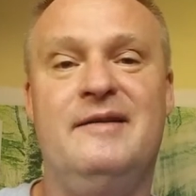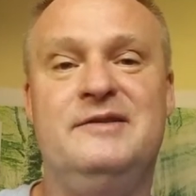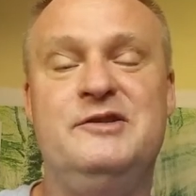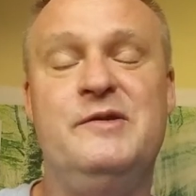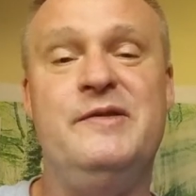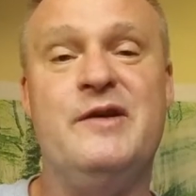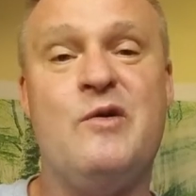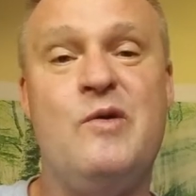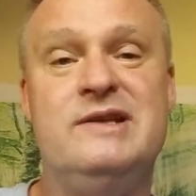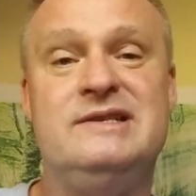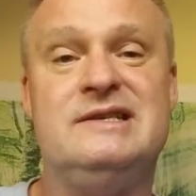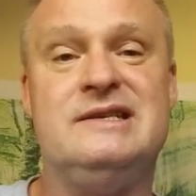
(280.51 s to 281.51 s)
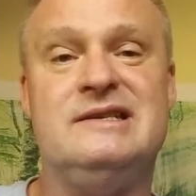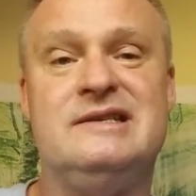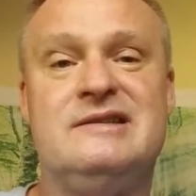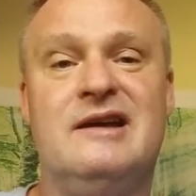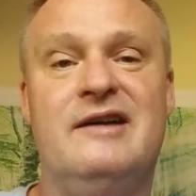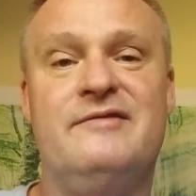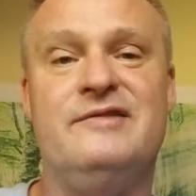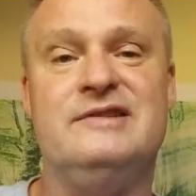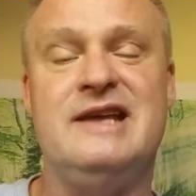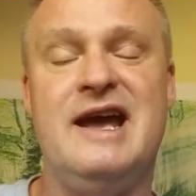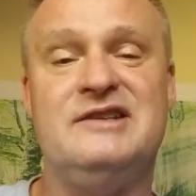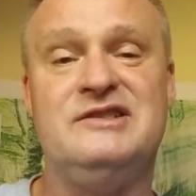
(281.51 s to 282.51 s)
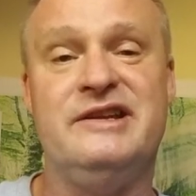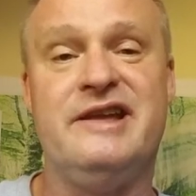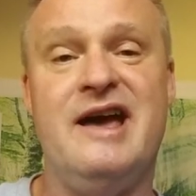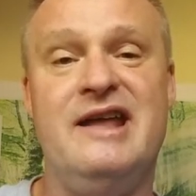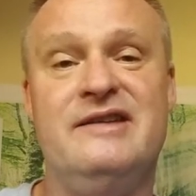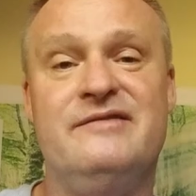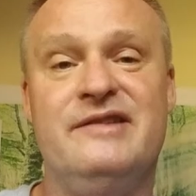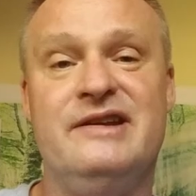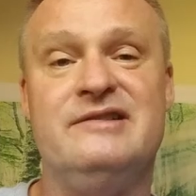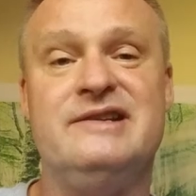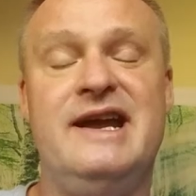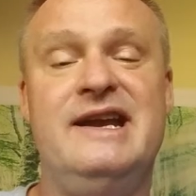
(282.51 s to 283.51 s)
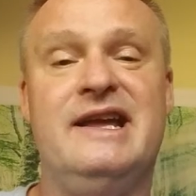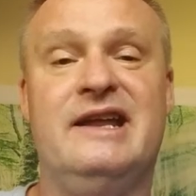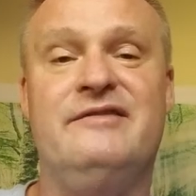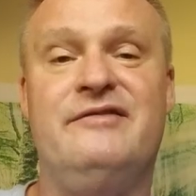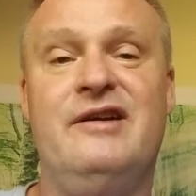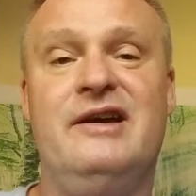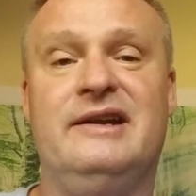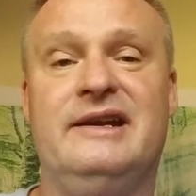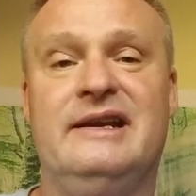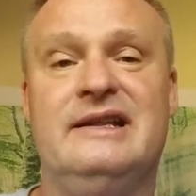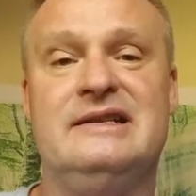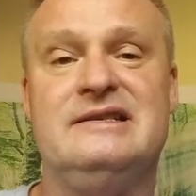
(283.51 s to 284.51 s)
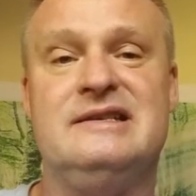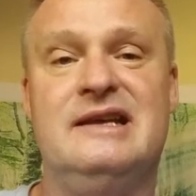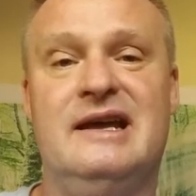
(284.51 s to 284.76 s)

doing the quizzes and stuff is actually kind of entertaining and fun, and it's